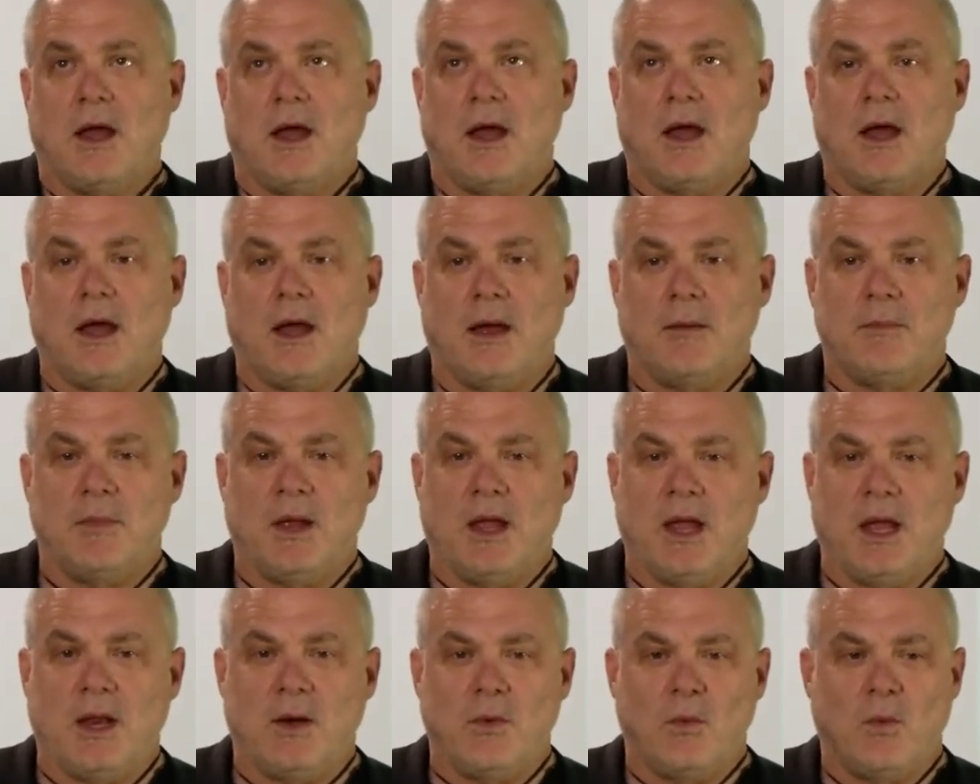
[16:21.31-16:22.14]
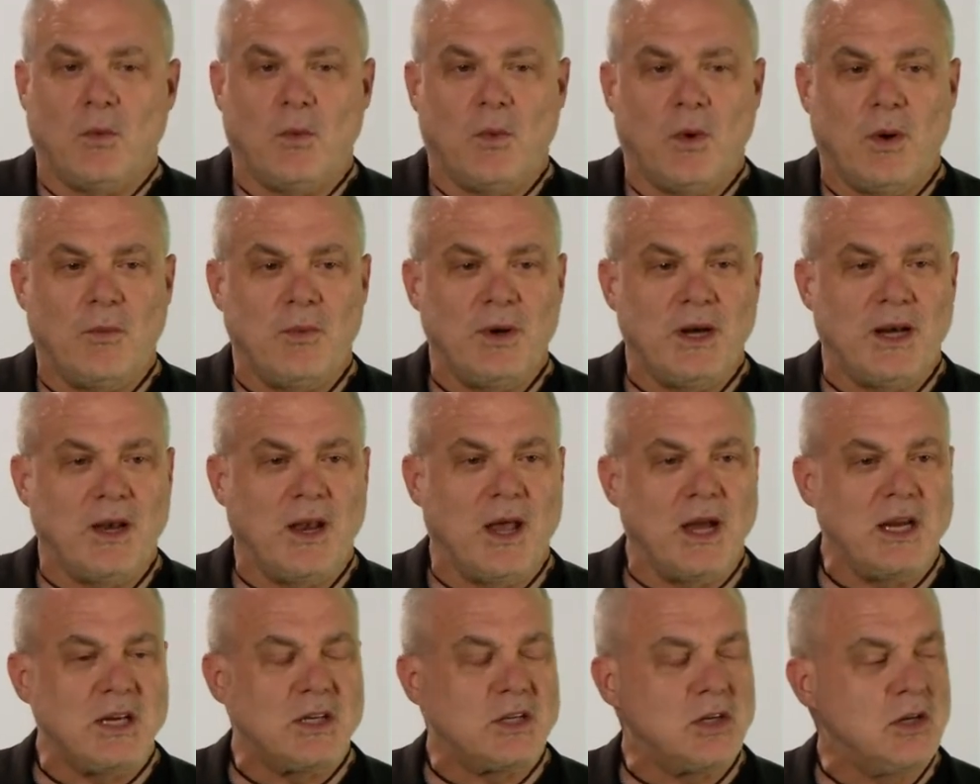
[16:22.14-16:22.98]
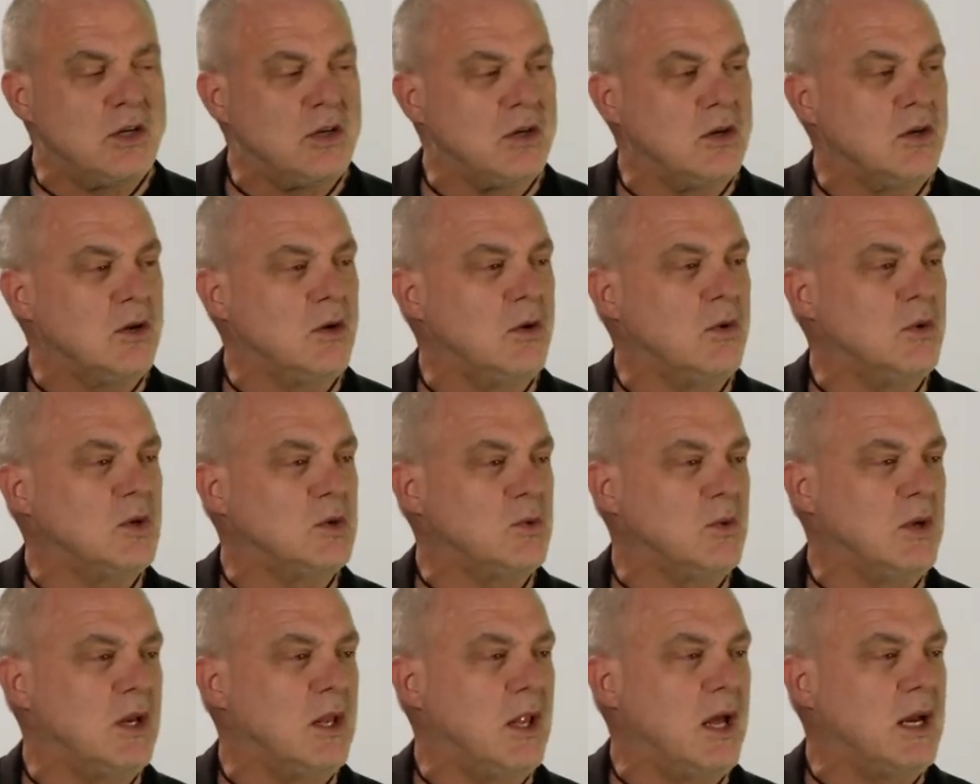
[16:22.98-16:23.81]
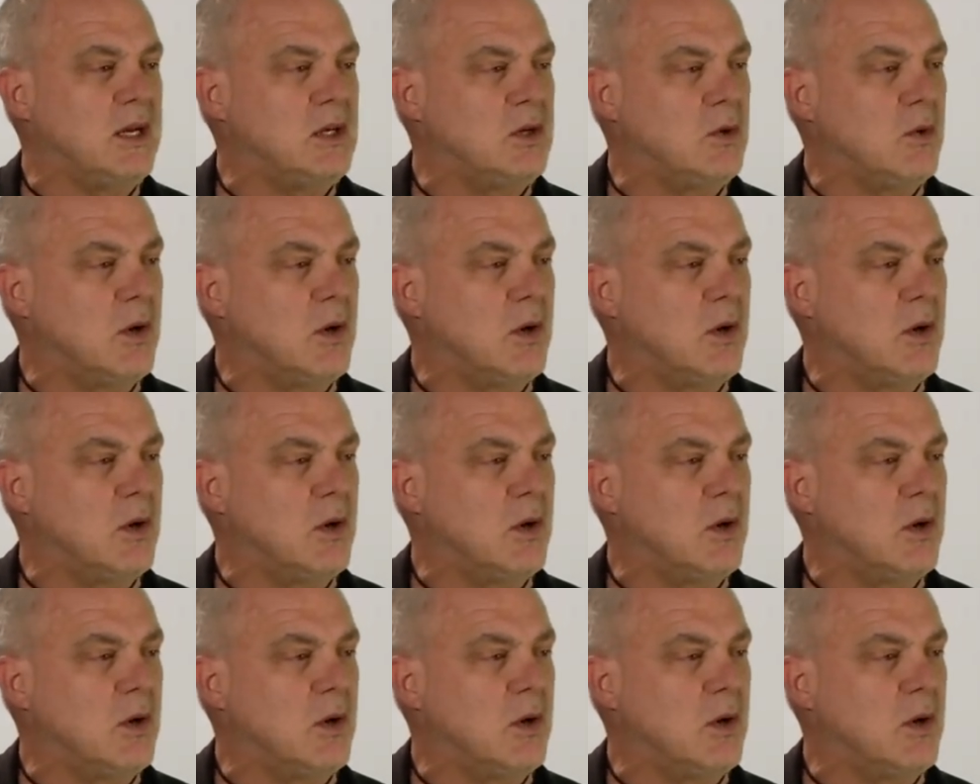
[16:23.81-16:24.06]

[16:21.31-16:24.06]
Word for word: Um, and what we'd like to do is we'd like